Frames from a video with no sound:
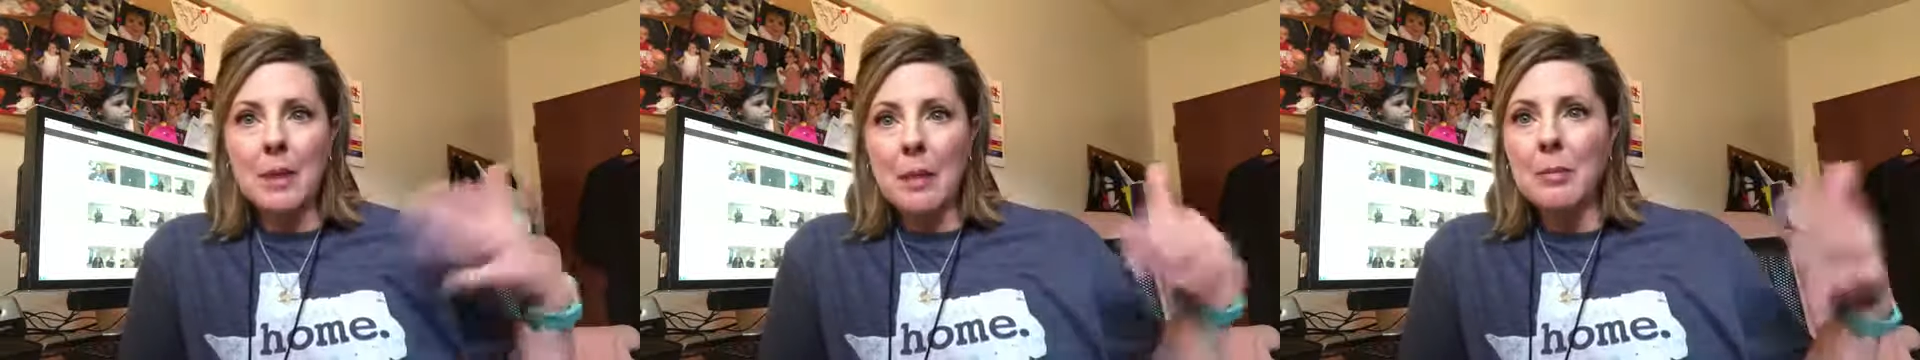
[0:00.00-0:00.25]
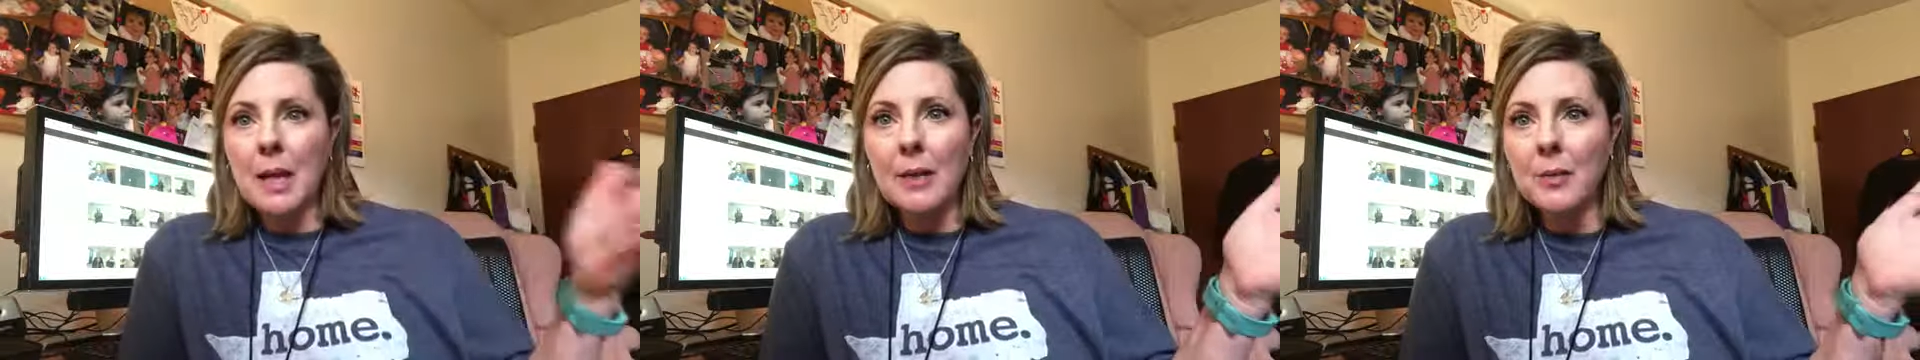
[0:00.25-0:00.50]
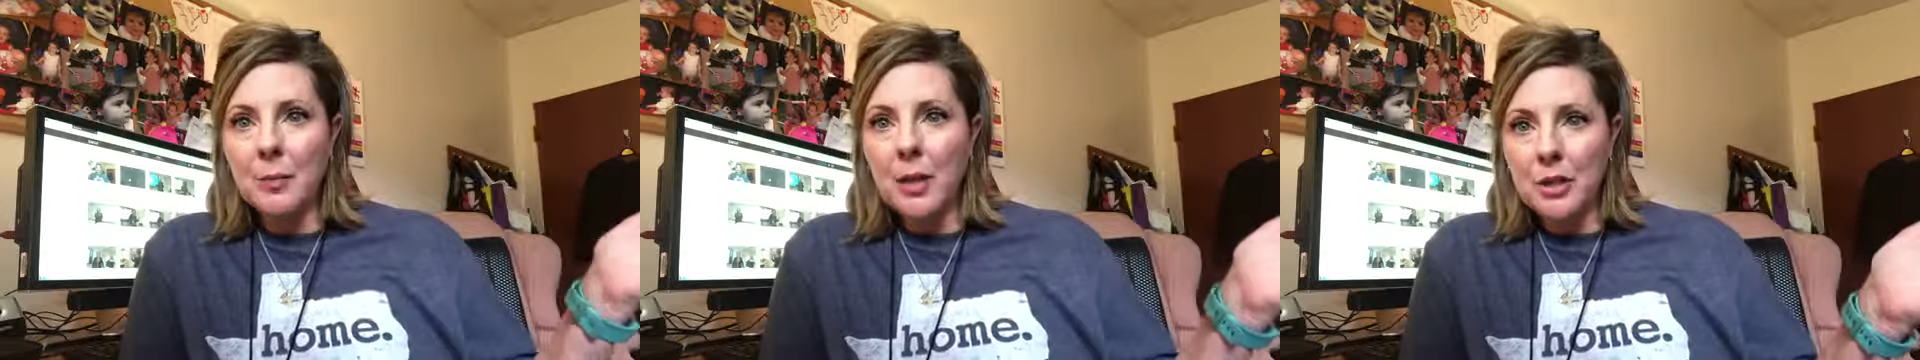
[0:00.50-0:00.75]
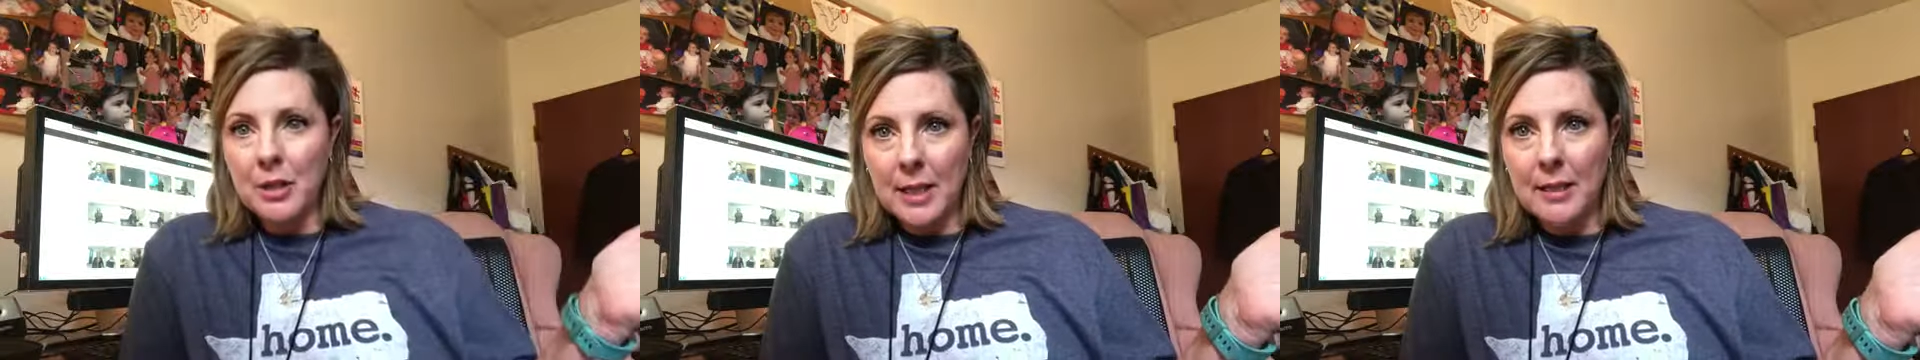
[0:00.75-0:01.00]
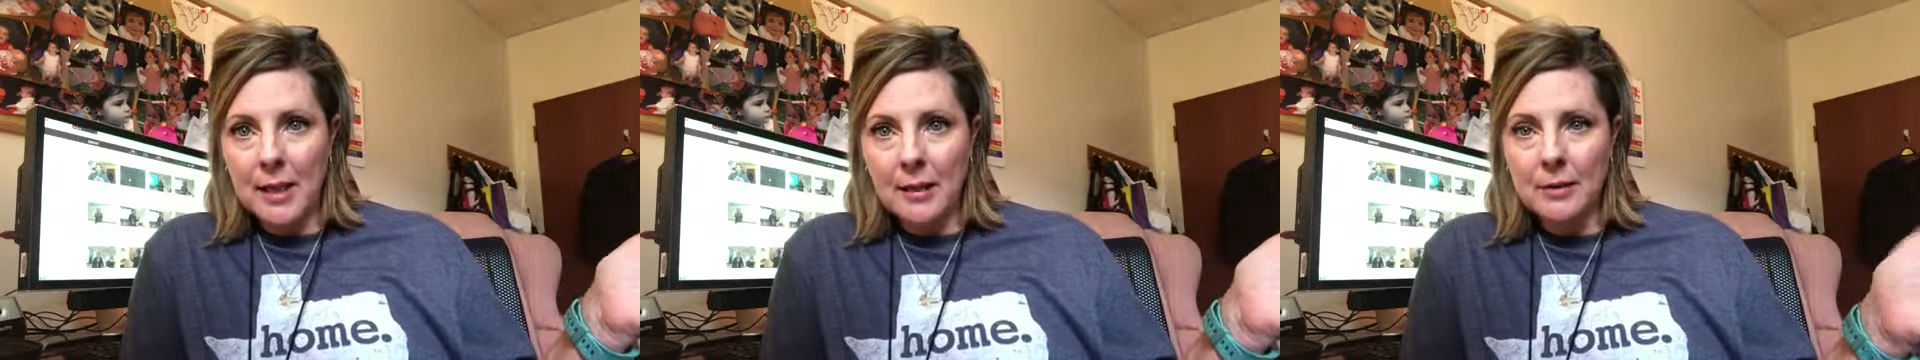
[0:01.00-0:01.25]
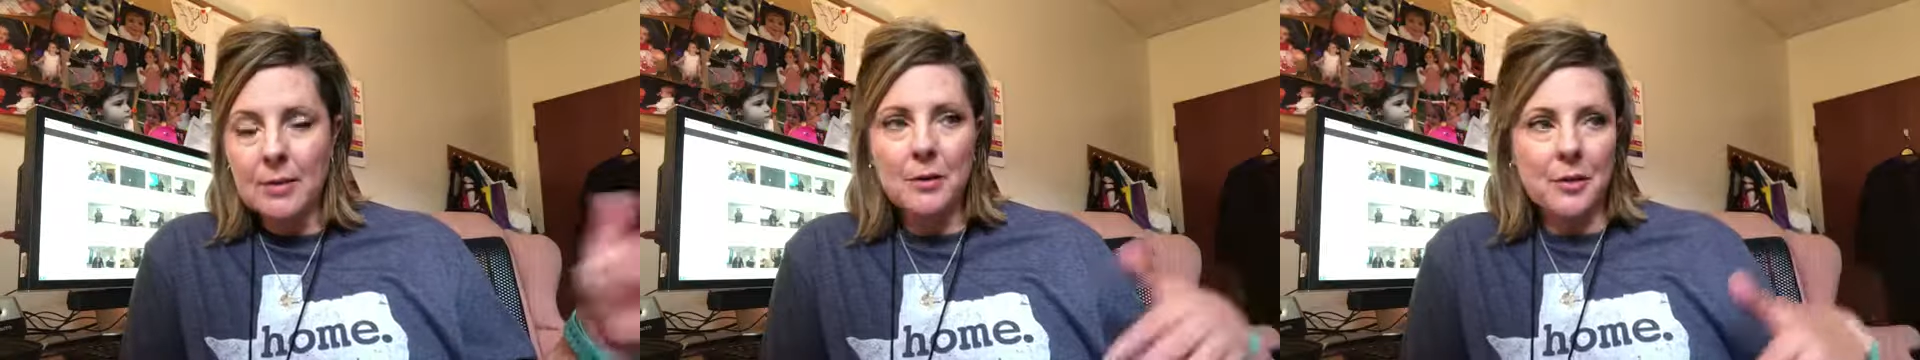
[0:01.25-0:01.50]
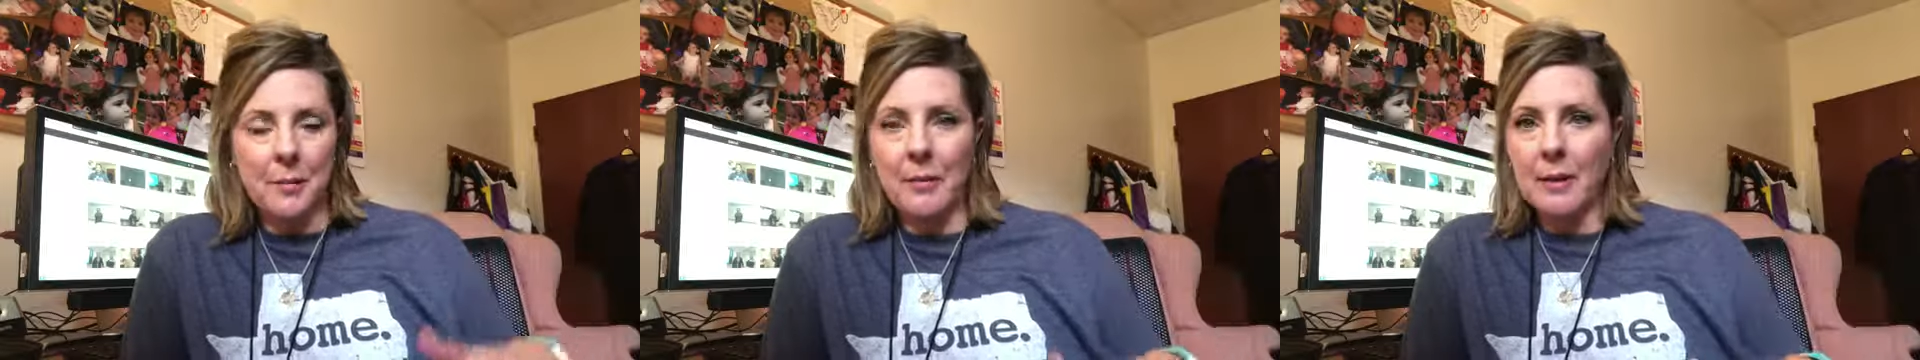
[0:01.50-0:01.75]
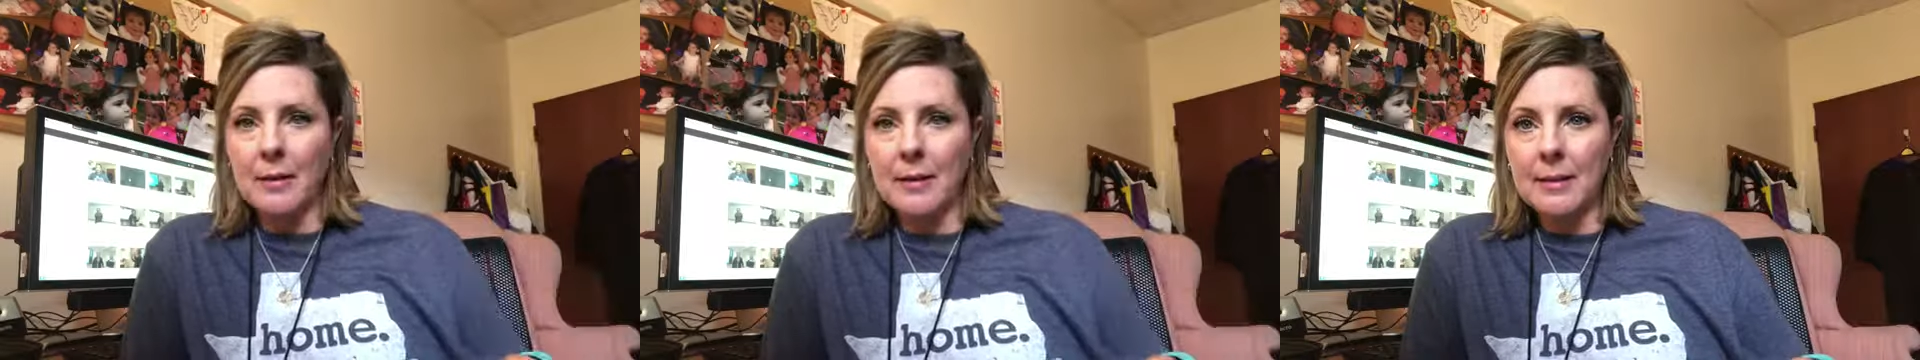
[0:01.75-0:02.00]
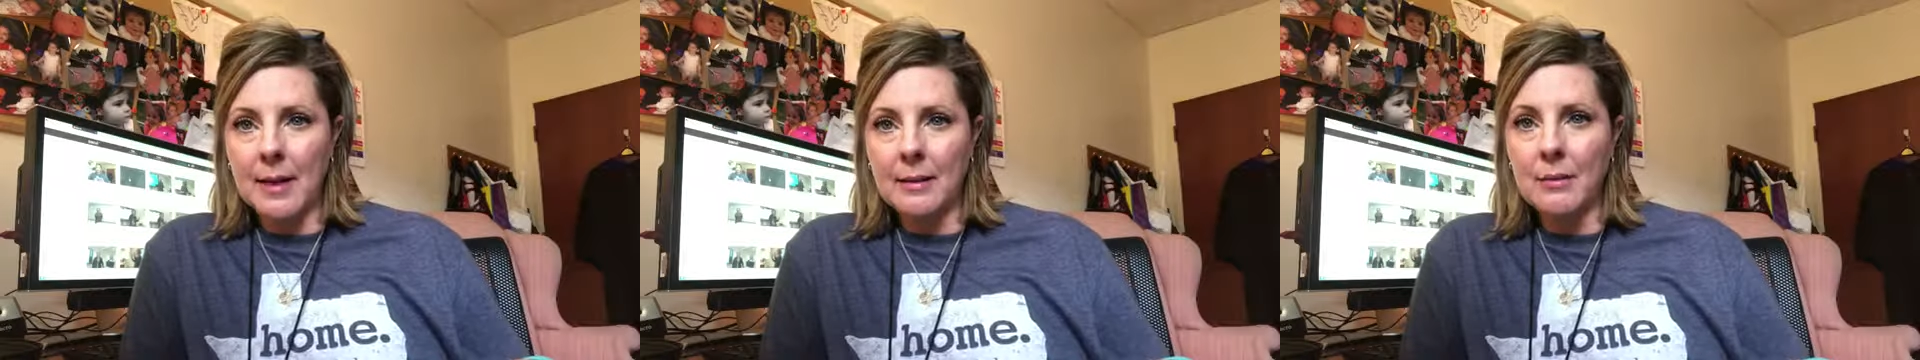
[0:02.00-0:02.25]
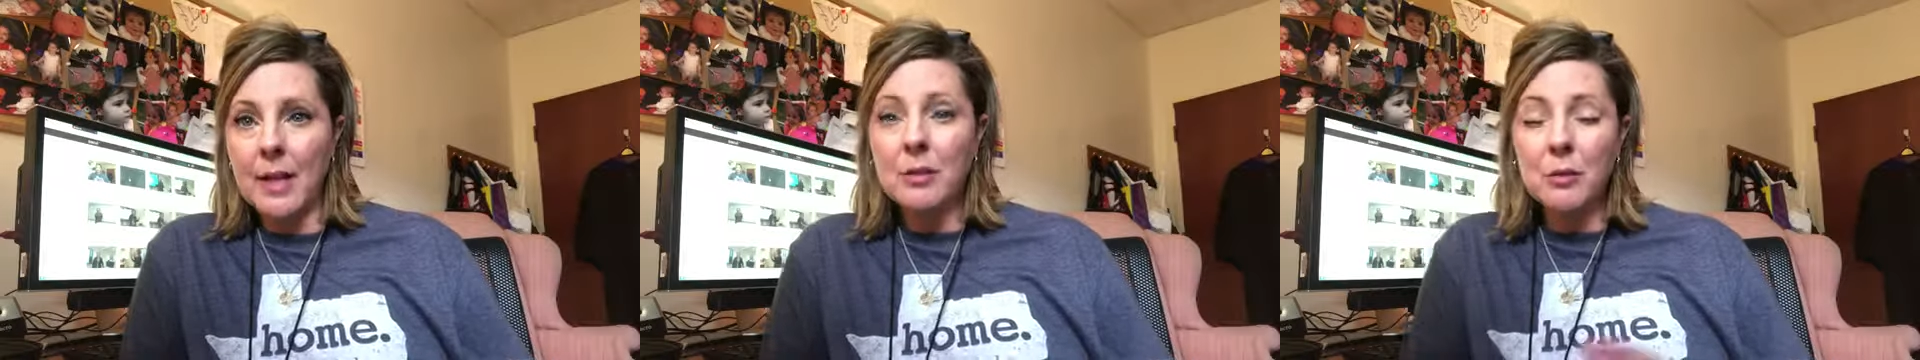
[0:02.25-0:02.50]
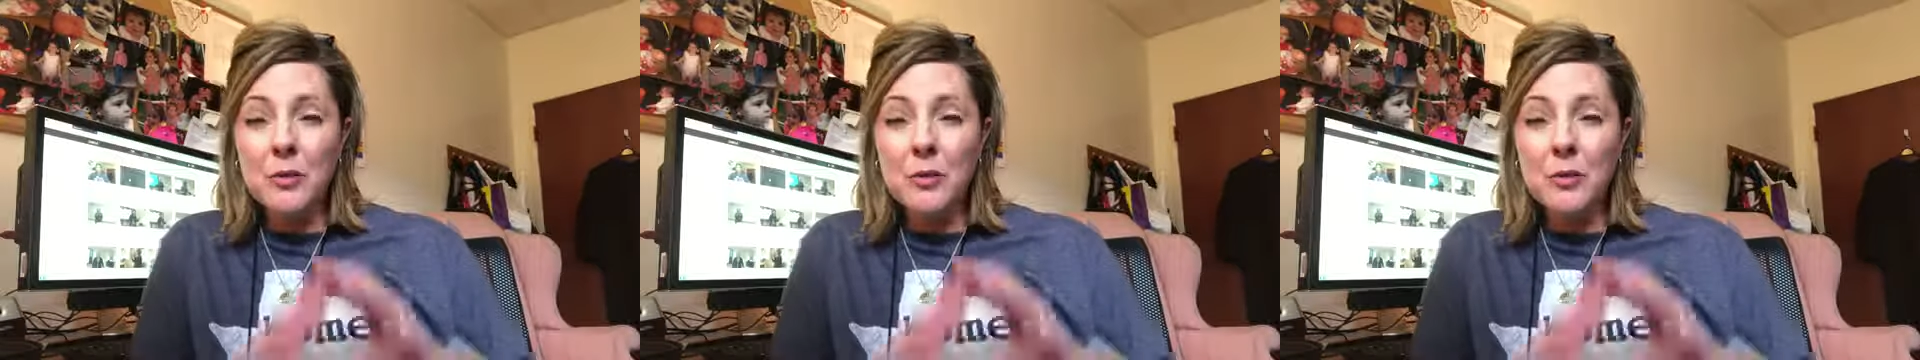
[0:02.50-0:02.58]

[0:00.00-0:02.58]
blah, blah depression index or something like that, right?